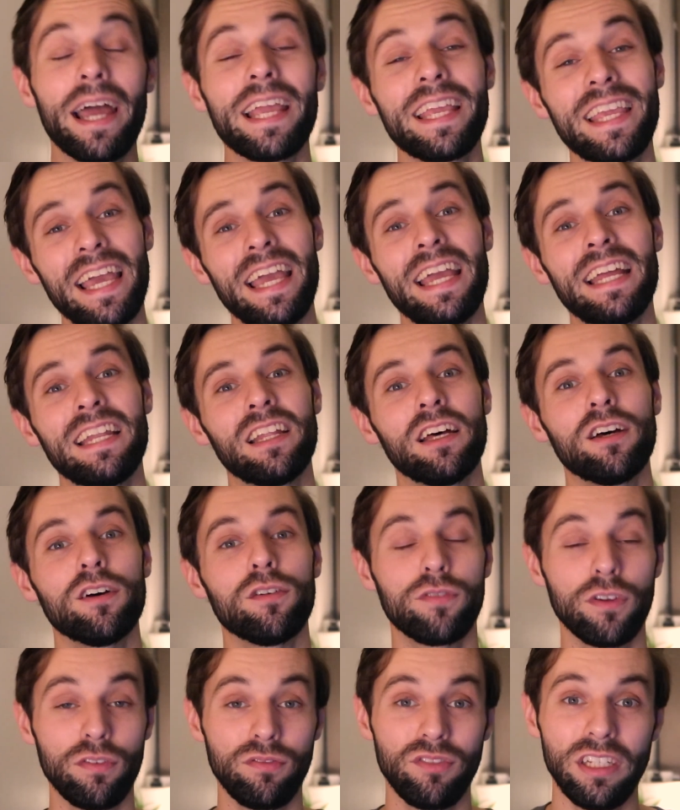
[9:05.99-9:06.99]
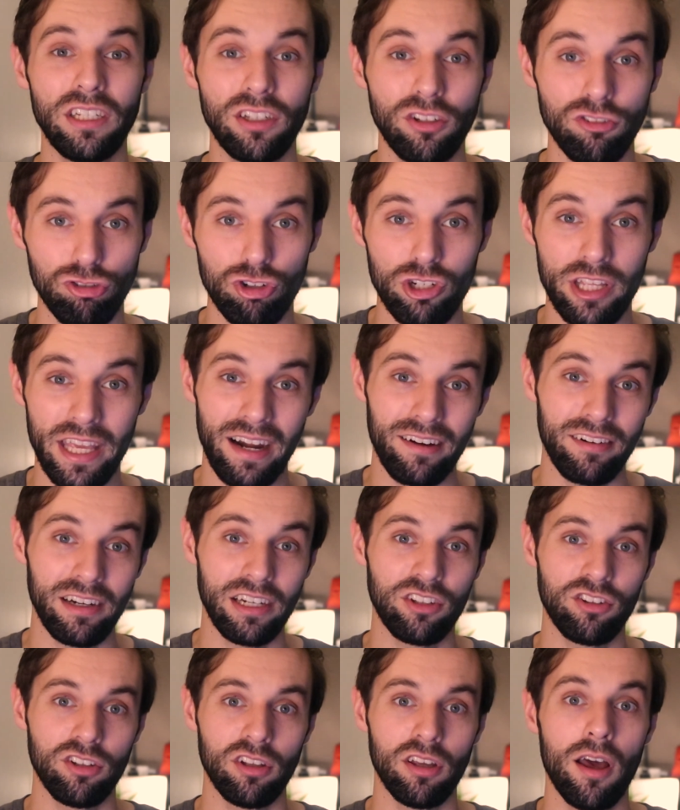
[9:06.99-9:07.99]
Again, a 1500
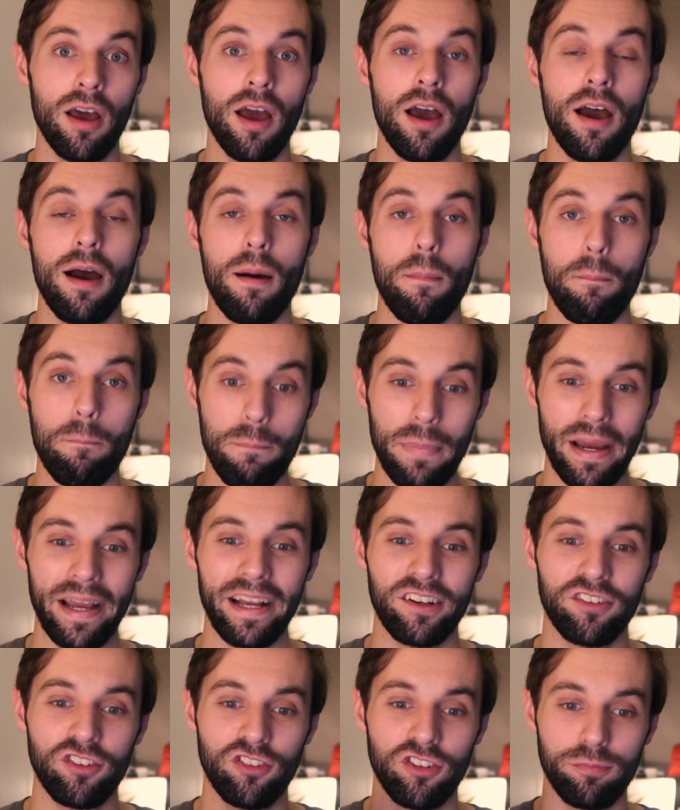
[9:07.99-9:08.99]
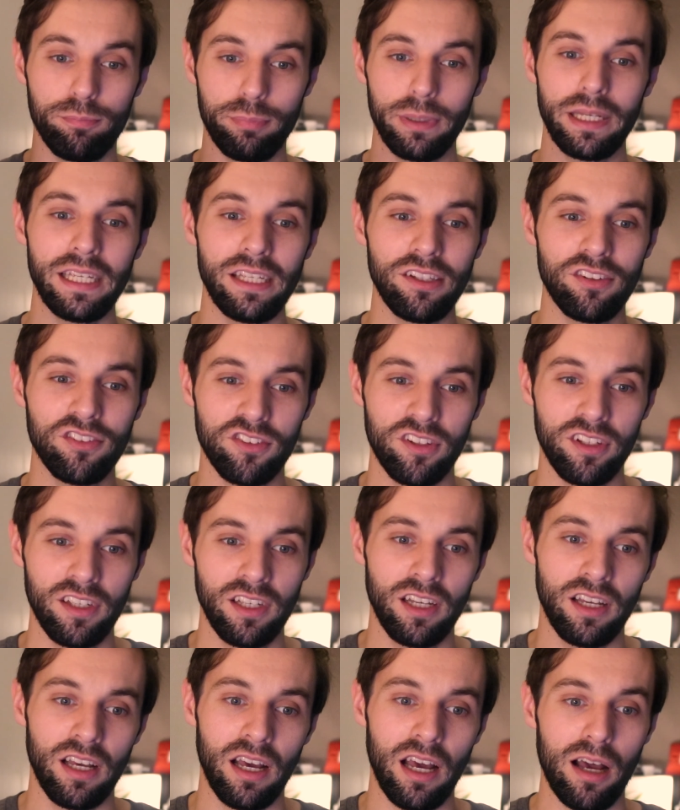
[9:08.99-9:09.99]
character max space.
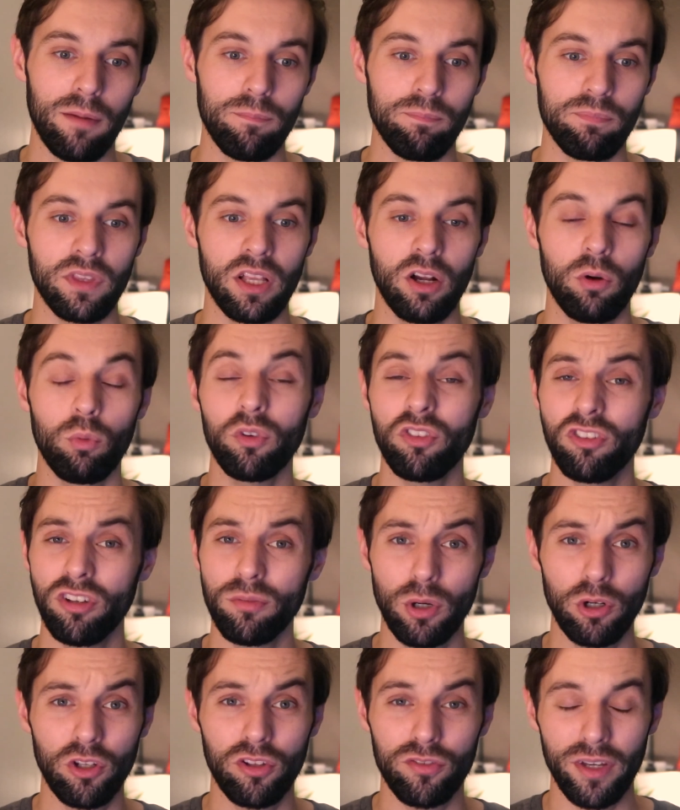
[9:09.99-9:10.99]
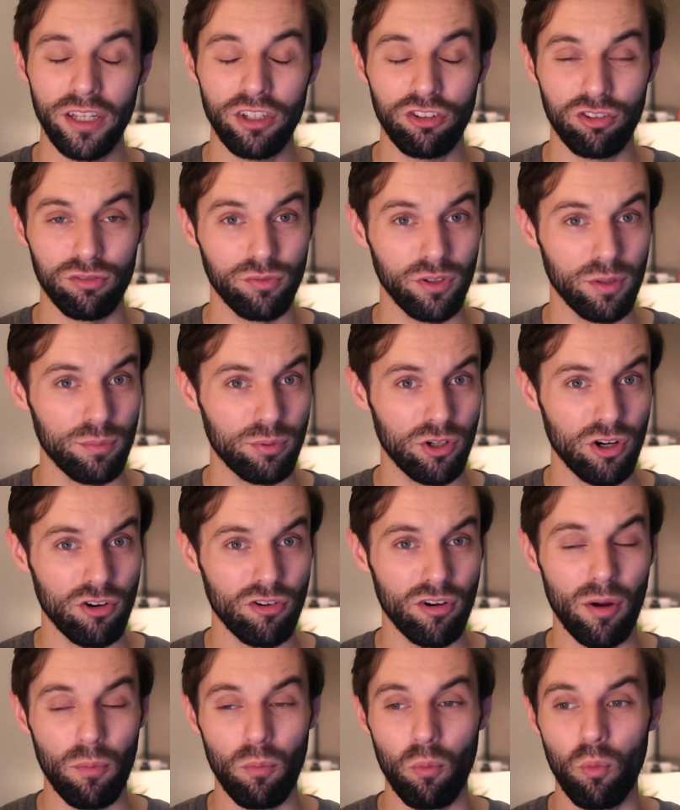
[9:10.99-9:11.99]
What's your motivation for the
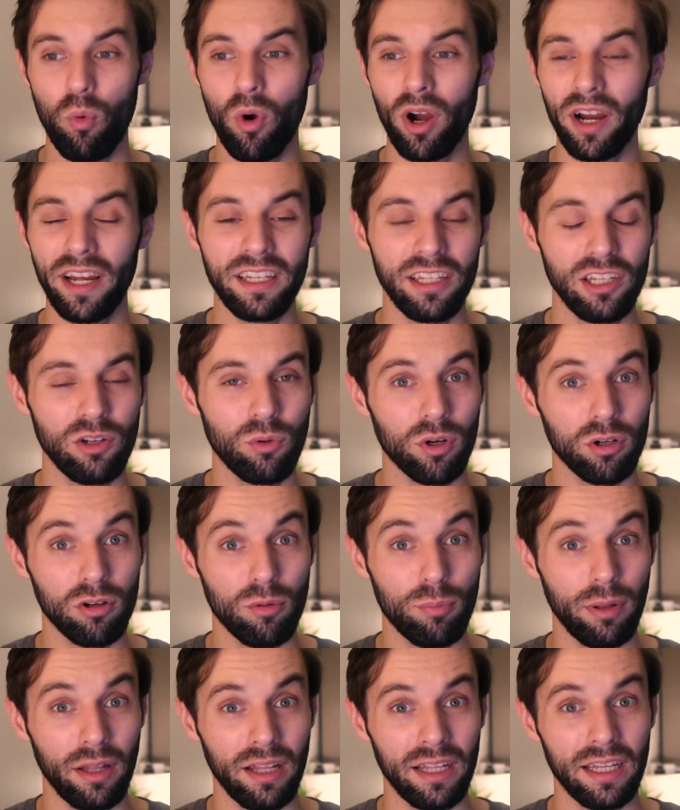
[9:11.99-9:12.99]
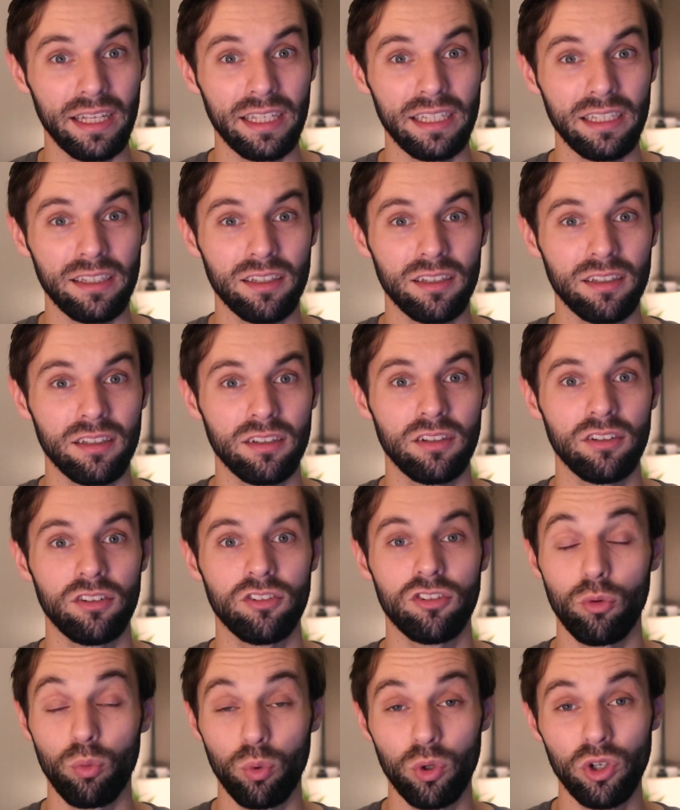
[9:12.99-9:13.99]
program? Why do you want to apply
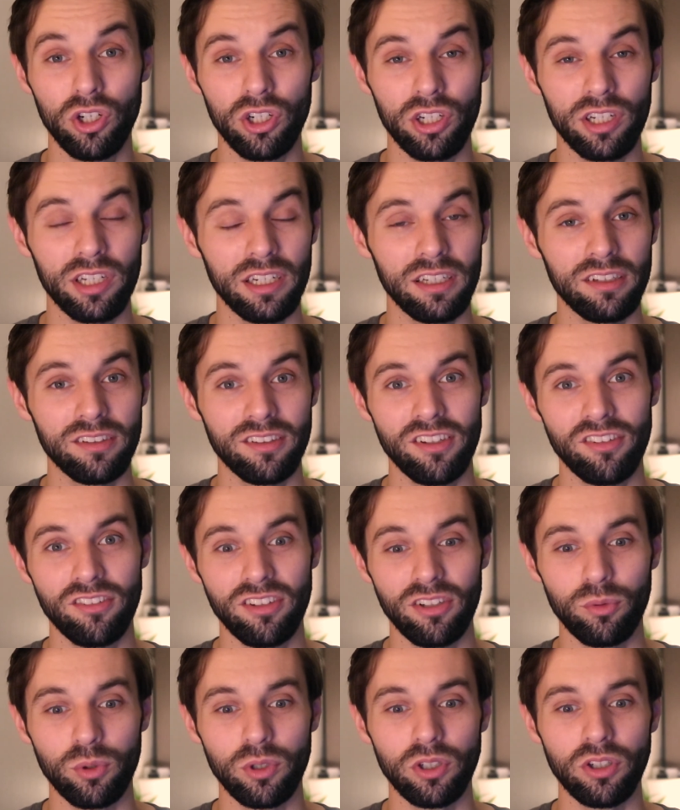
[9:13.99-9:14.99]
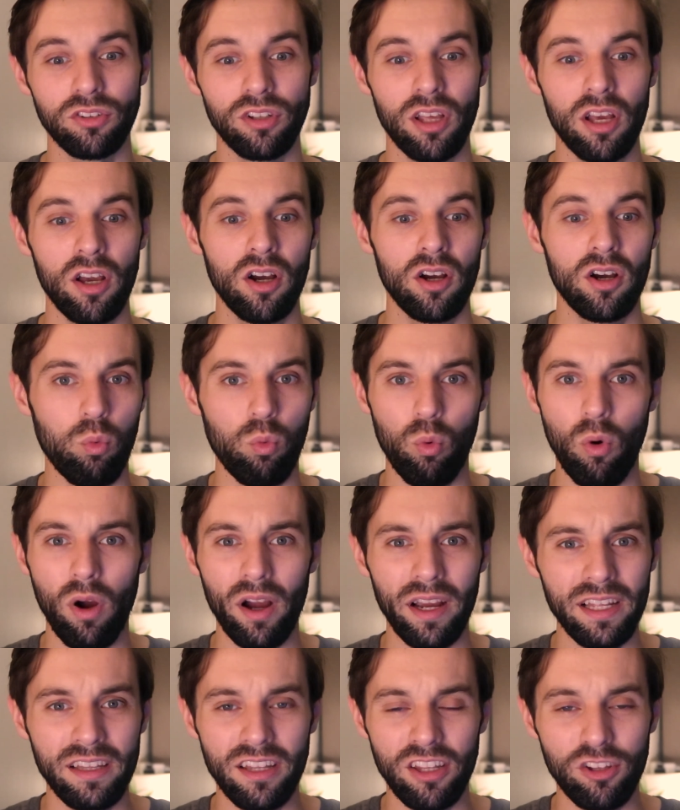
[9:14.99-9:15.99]
to work at Disney World?
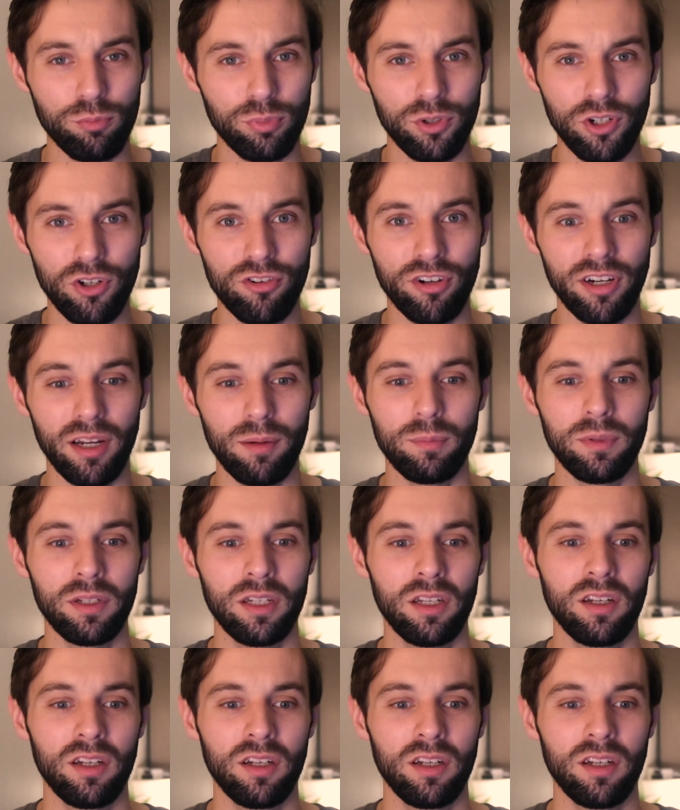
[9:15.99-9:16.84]
Why this program?